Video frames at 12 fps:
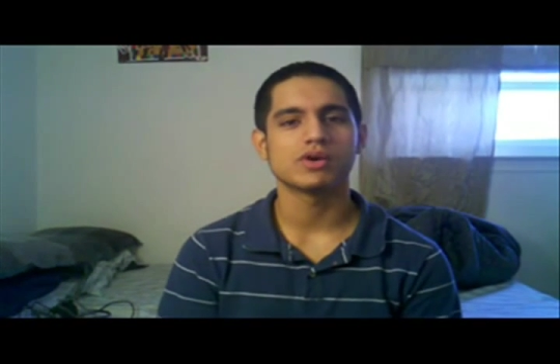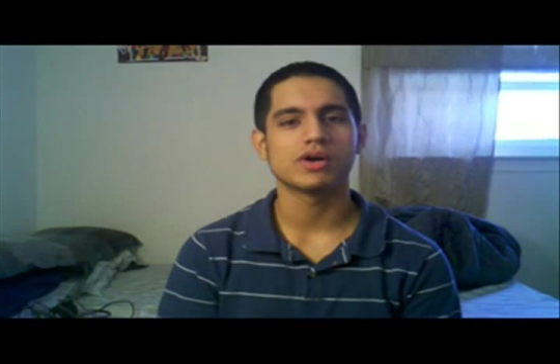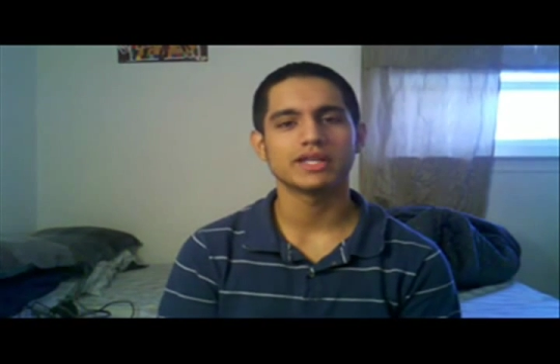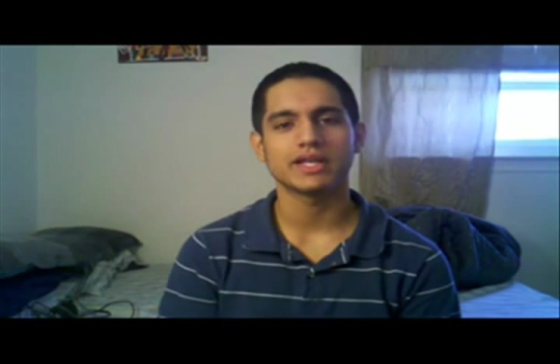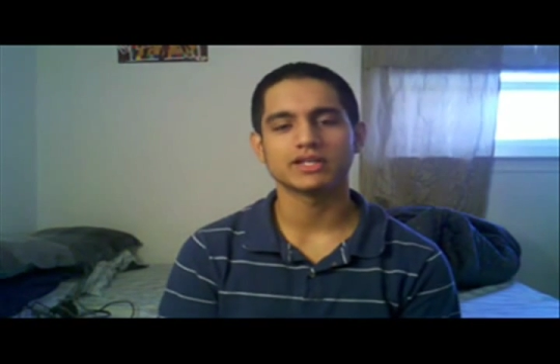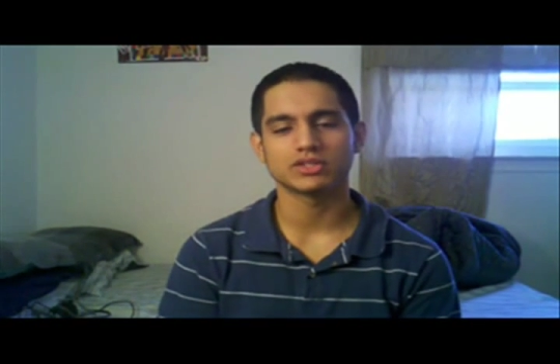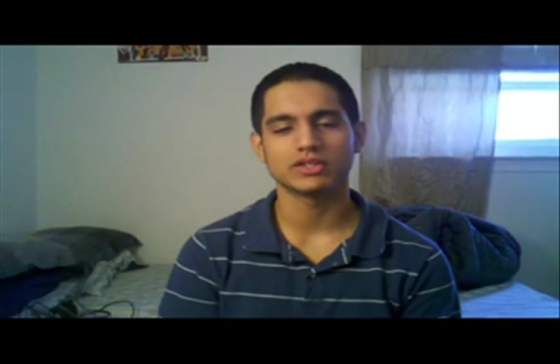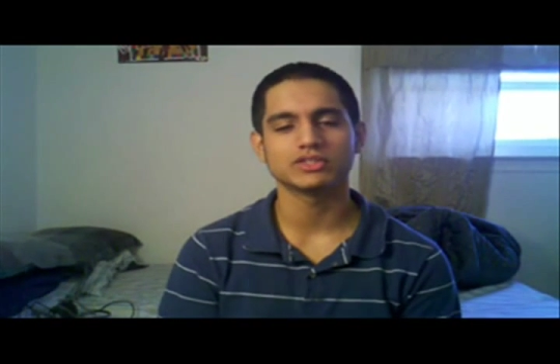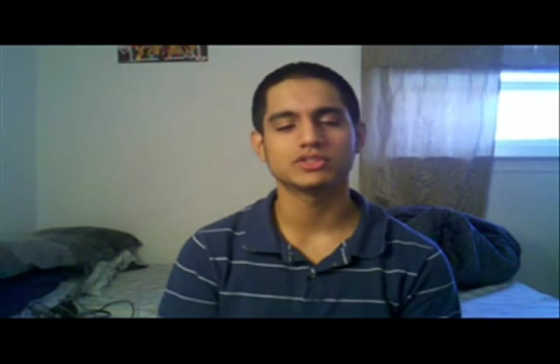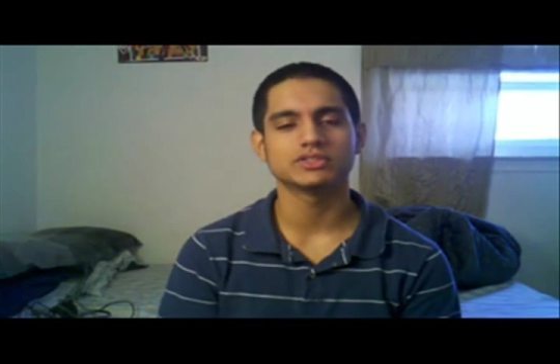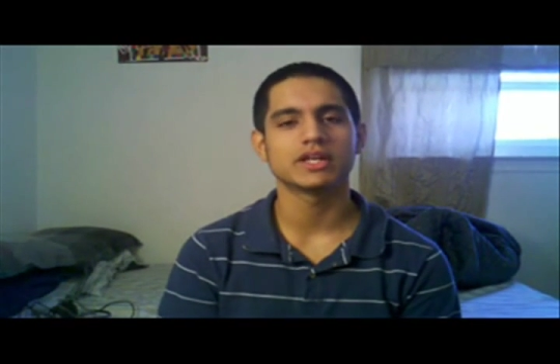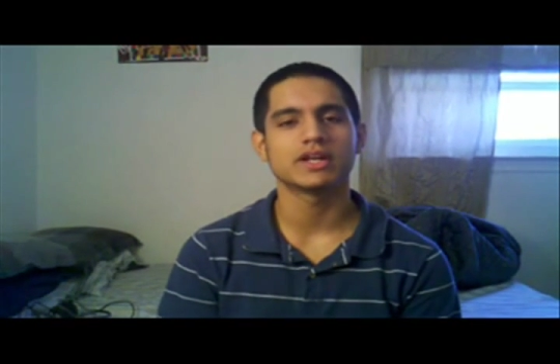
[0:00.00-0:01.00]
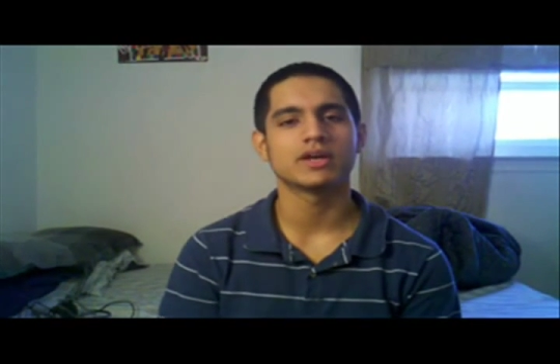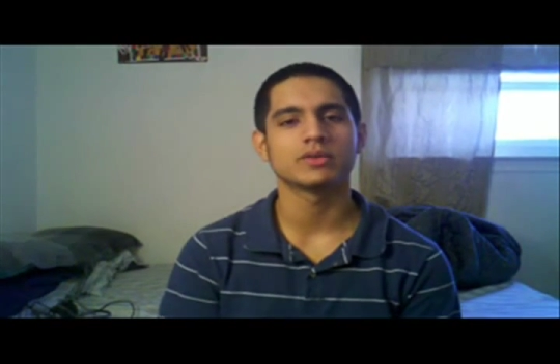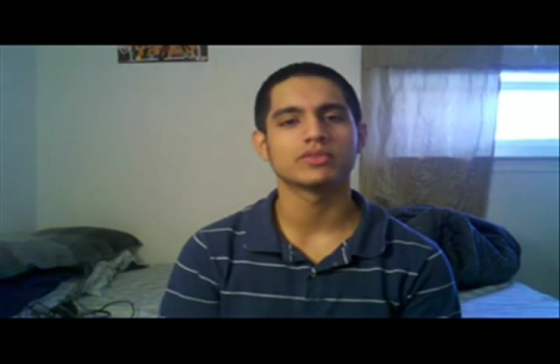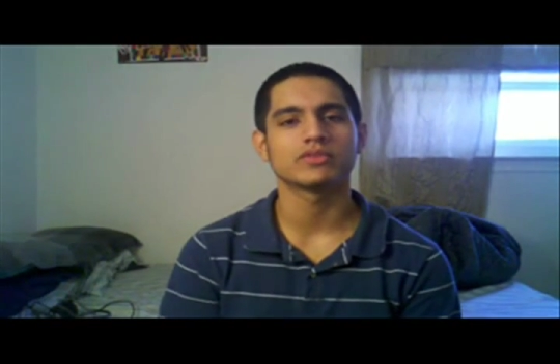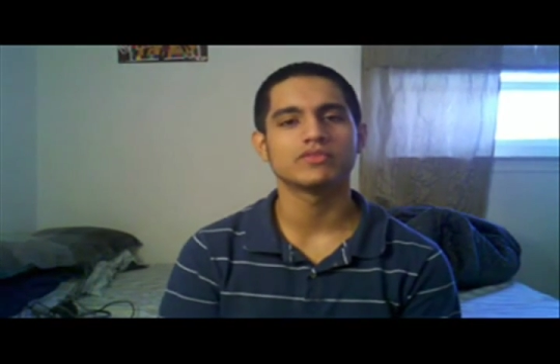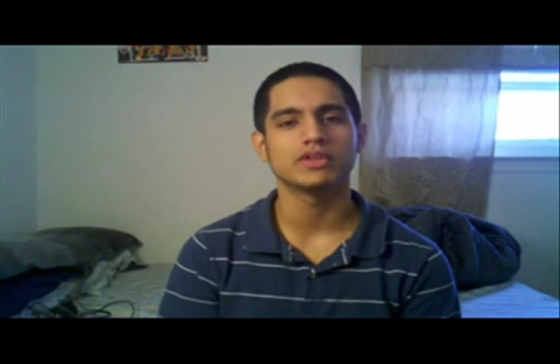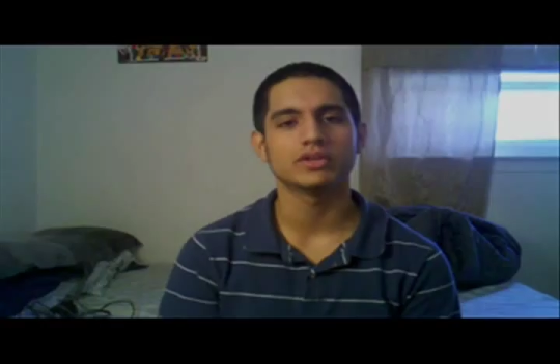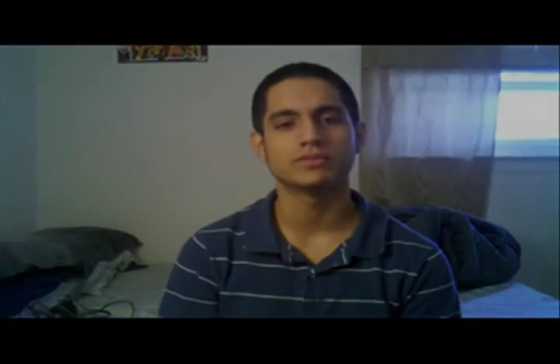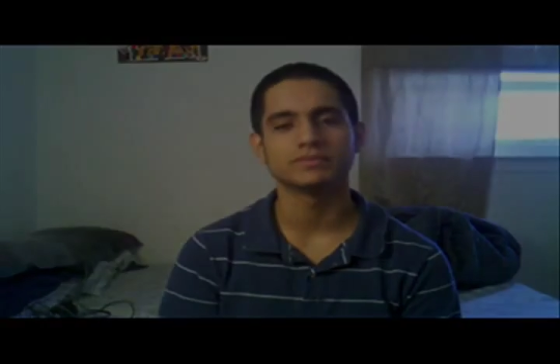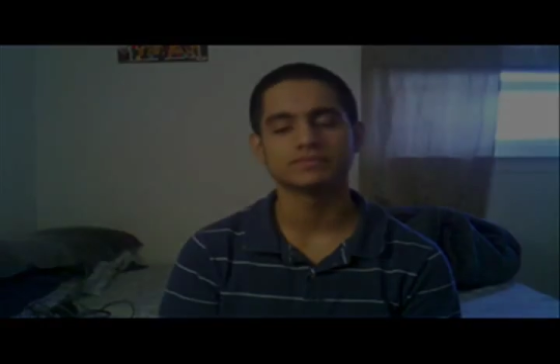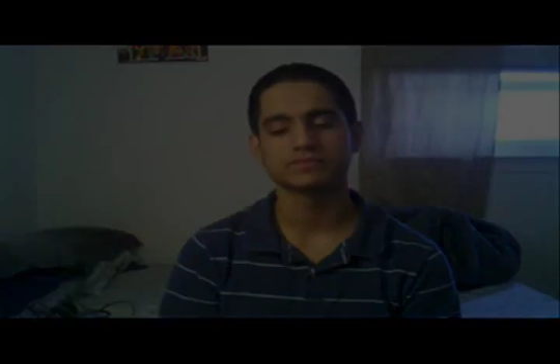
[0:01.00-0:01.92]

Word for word: So uh, yeah, so let's just get on with the